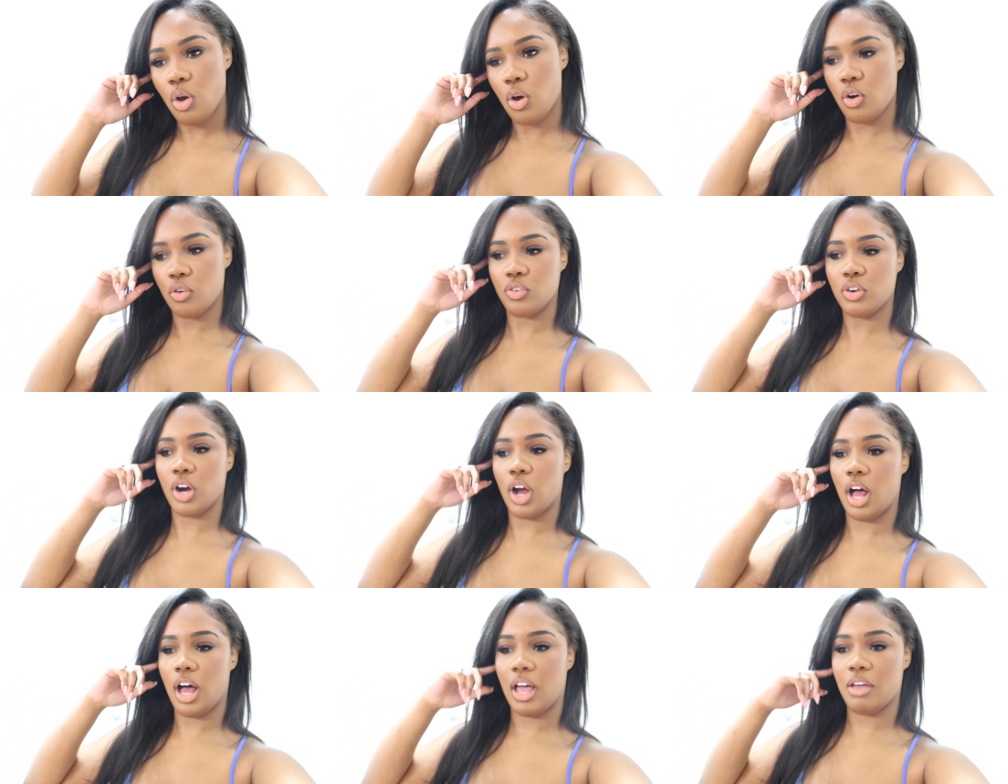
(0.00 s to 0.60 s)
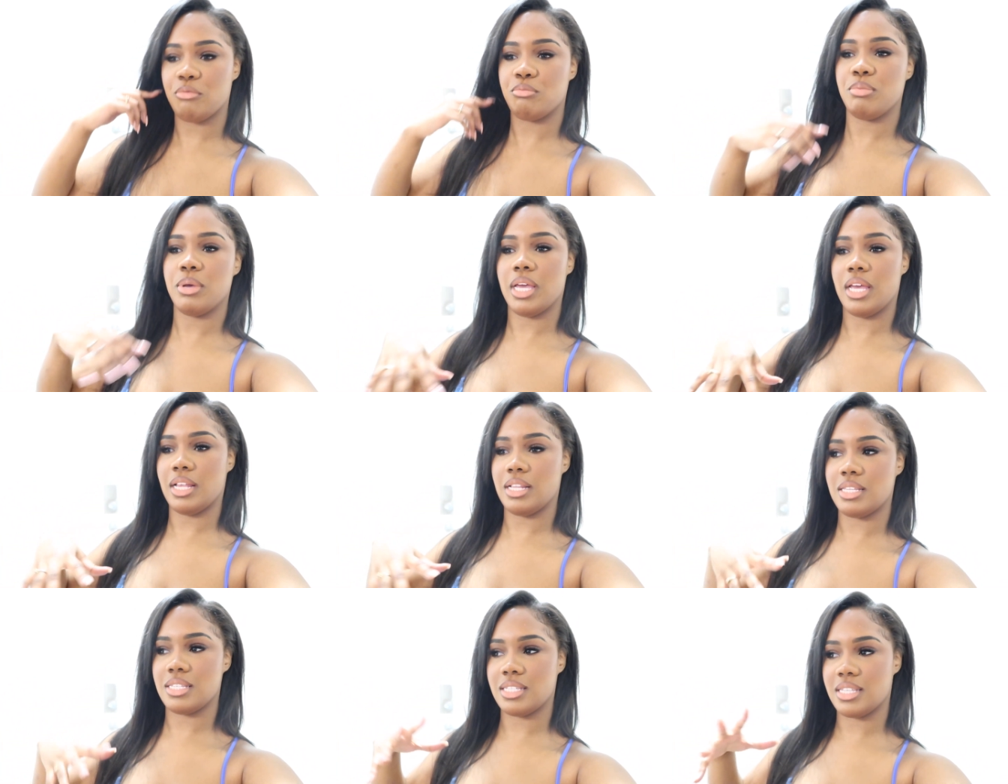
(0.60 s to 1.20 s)
overall, I've
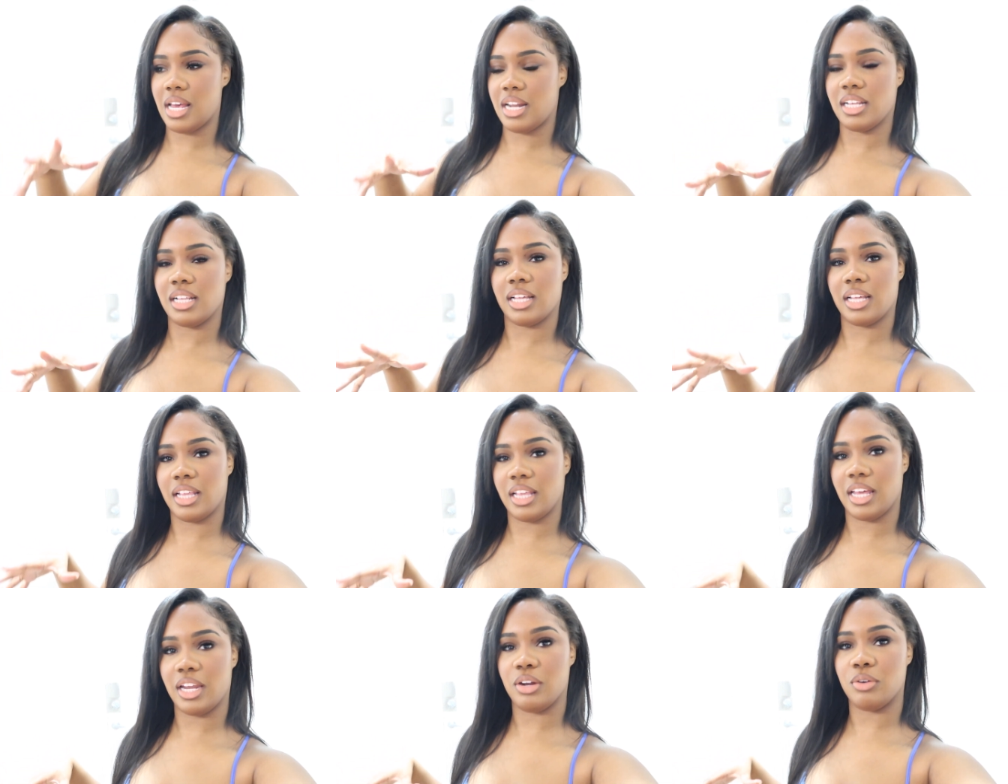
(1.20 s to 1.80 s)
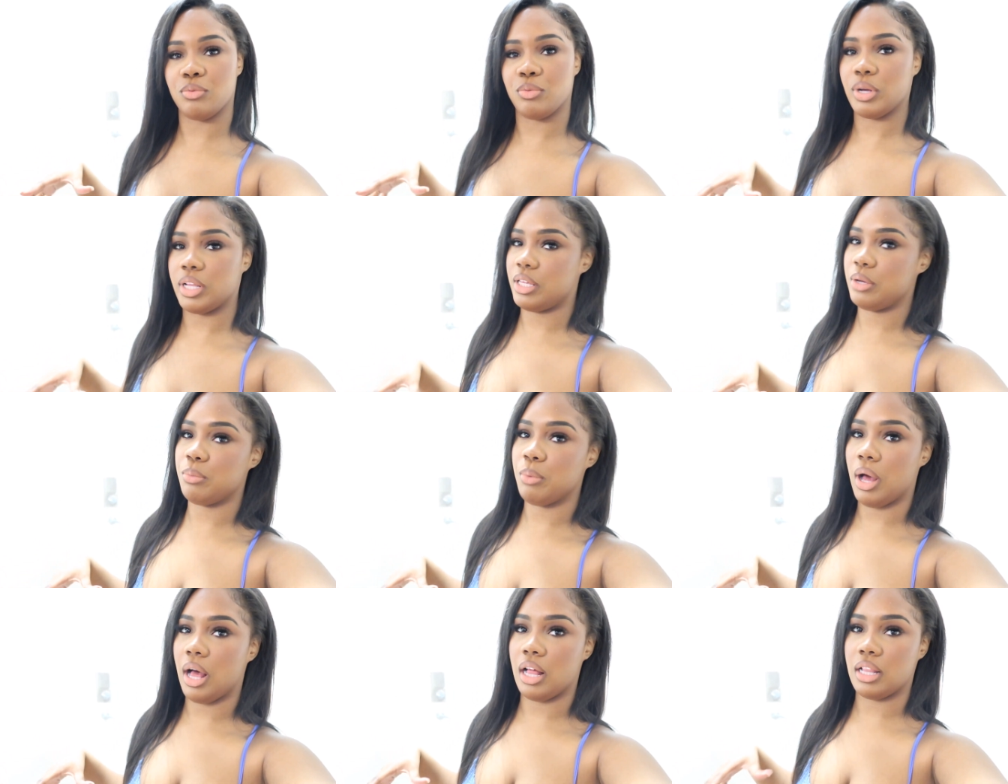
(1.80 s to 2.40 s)
been settling in
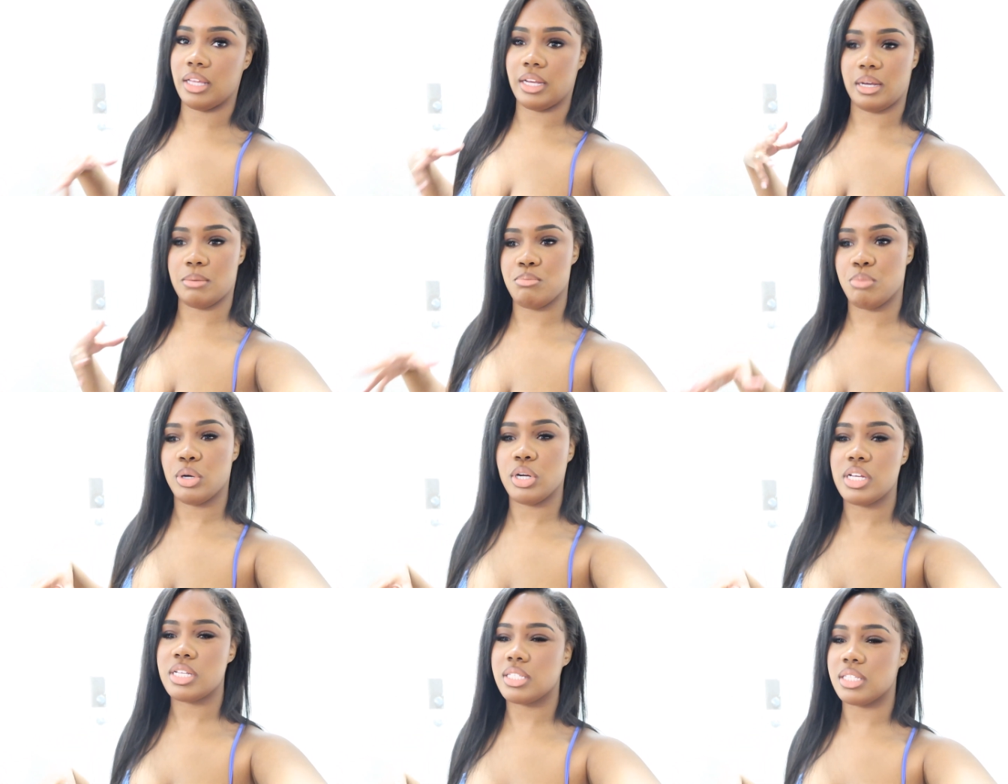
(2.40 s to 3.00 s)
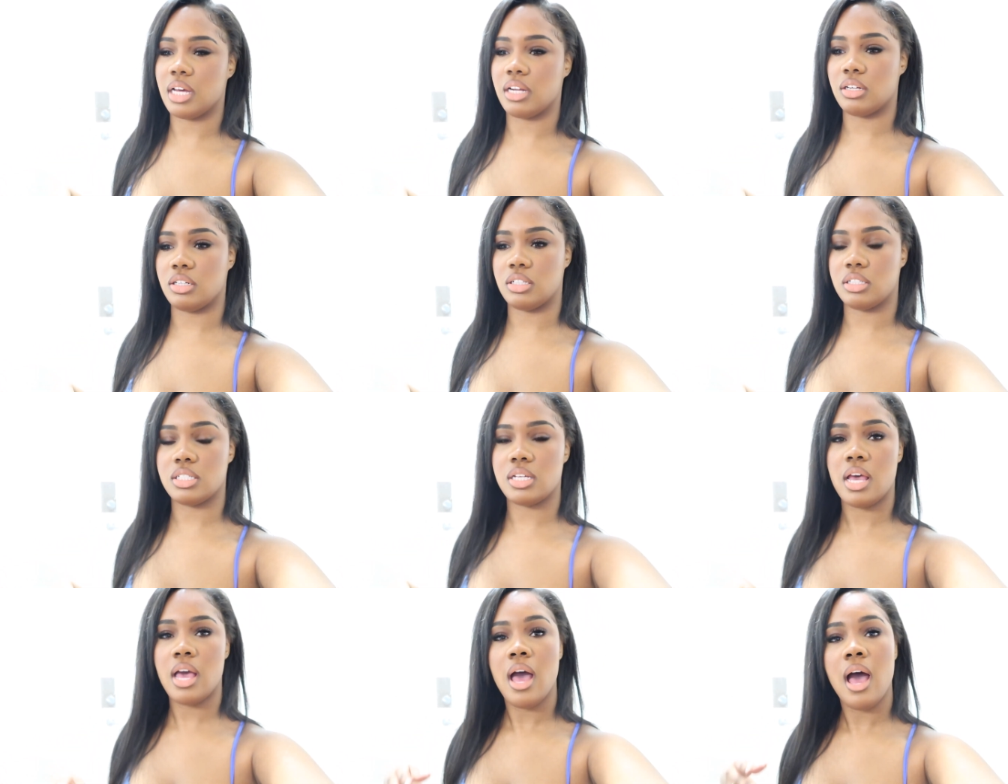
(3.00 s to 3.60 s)
really well. Like, I'm pretty
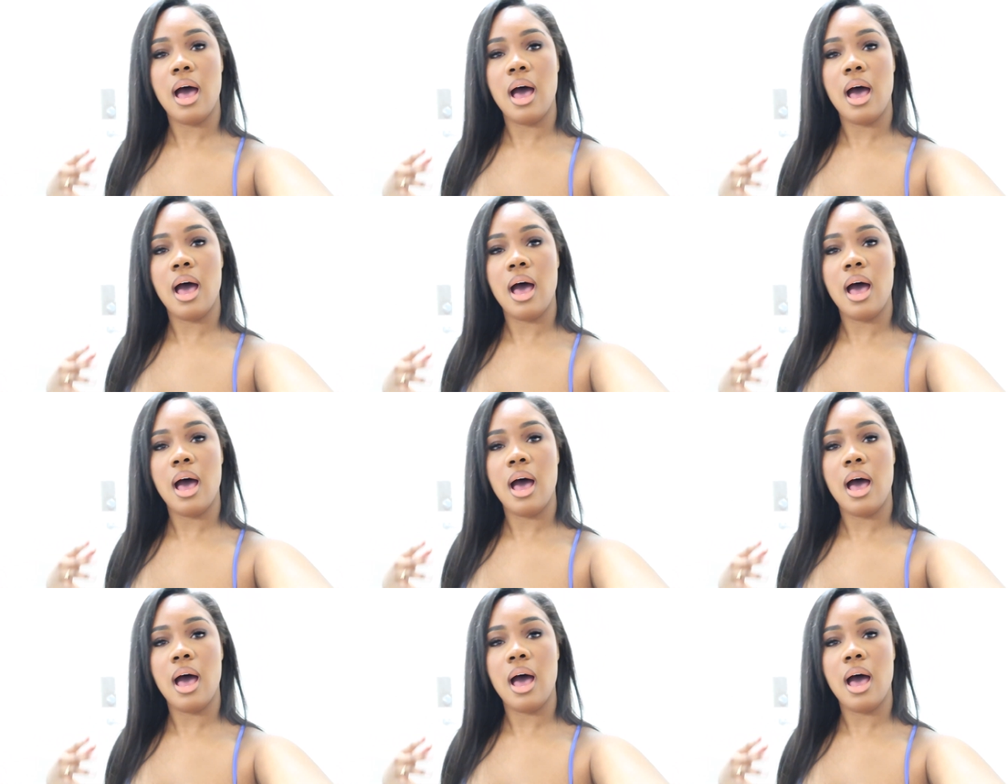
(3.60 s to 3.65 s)
settled.